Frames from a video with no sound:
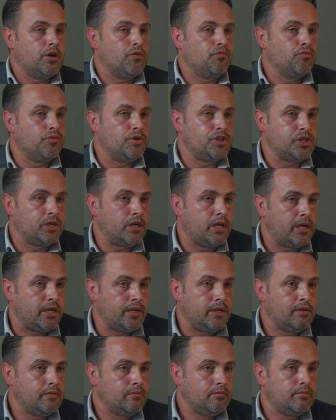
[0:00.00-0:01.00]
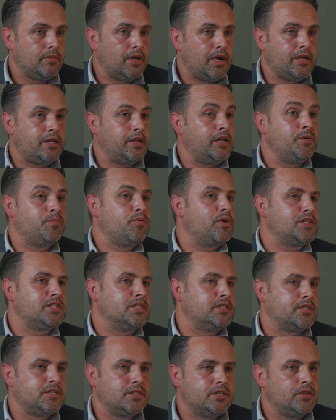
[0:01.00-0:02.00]
originally had any
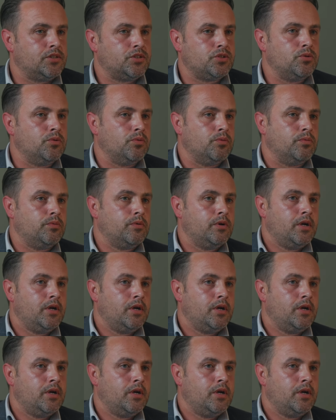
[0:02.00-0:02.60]
presence at all.